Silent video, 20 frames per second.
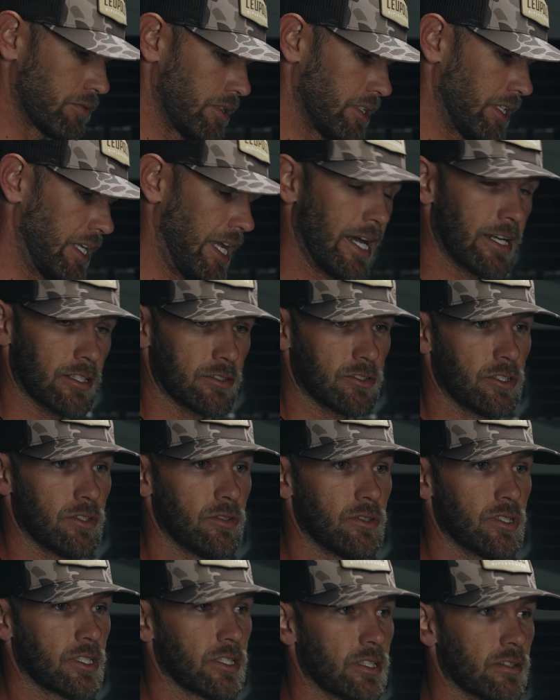really out of
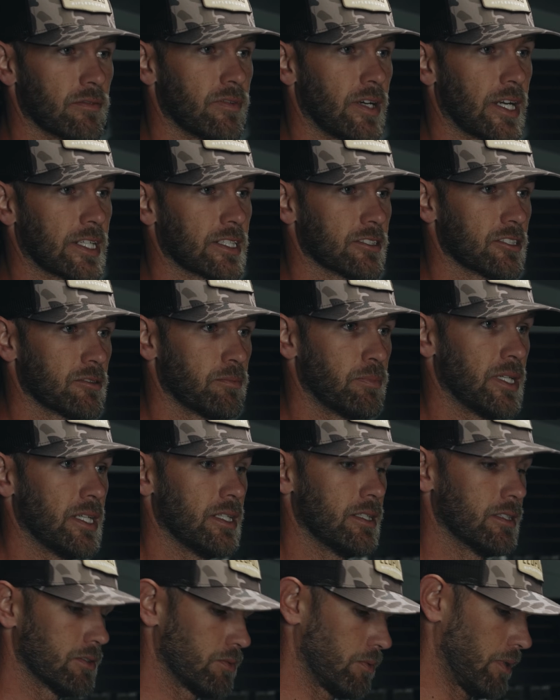tune, it could affect the speed as